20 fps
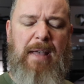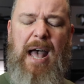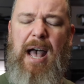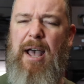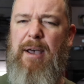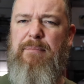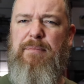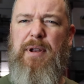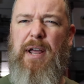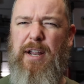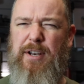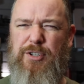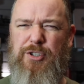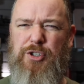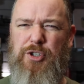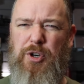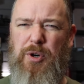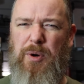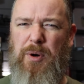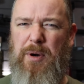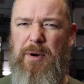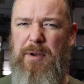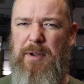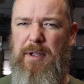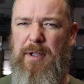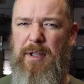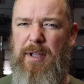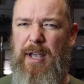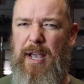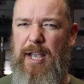I'm not sure.
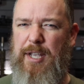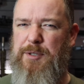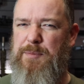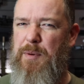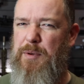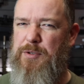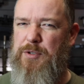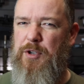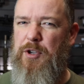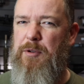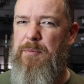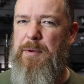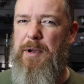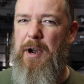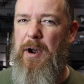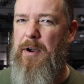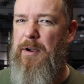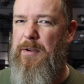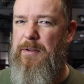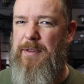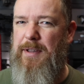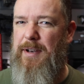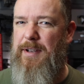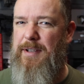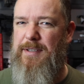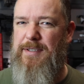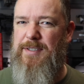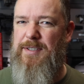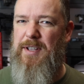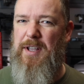I suppose it could be argued that
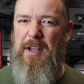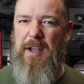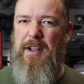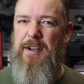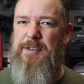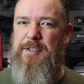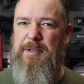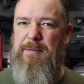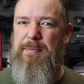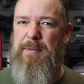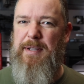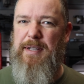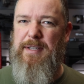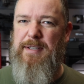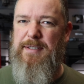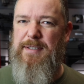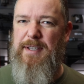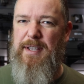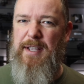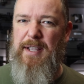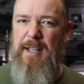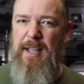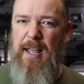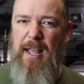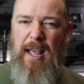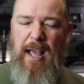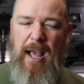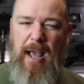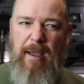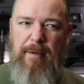it's a hunting piece.
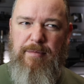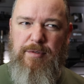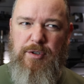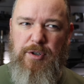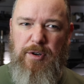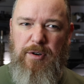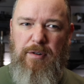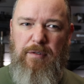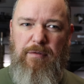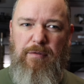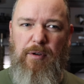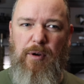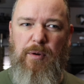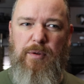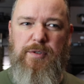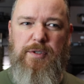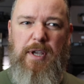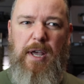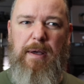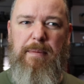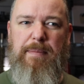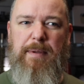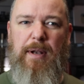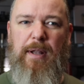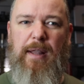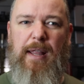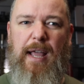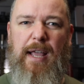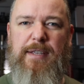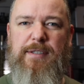I'm sure folks up in
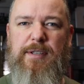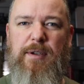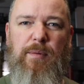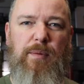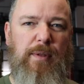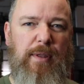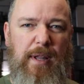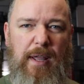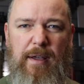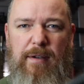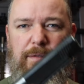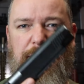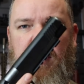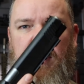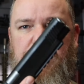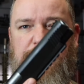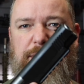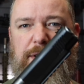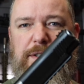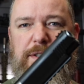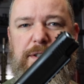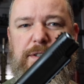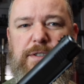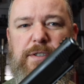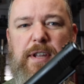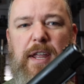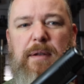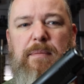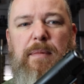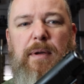Alaska would love a 6-inch
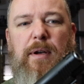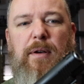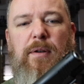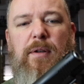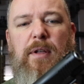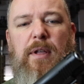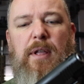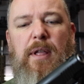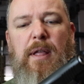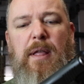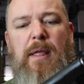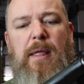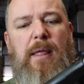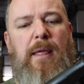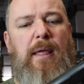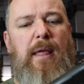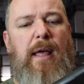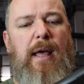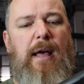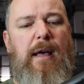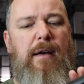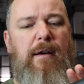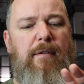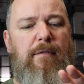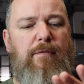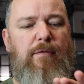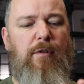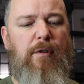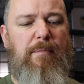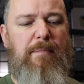10 mil
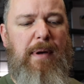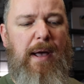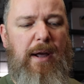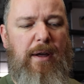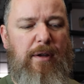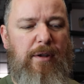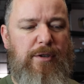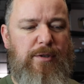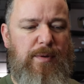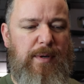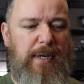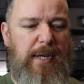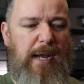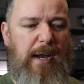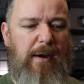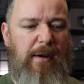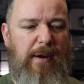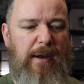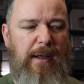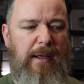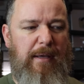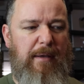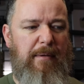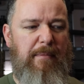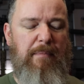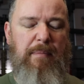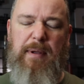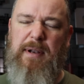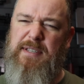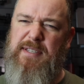for backcountry carry,
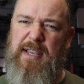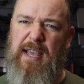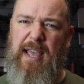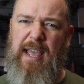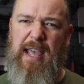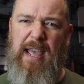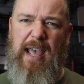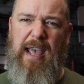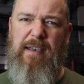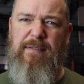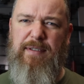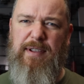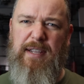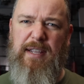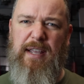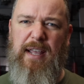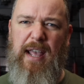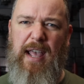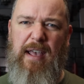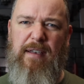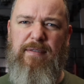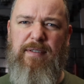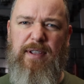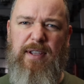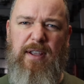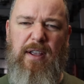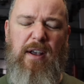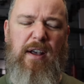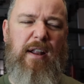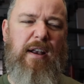but it's a heavy
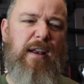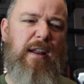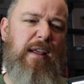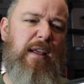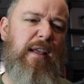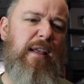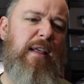gun.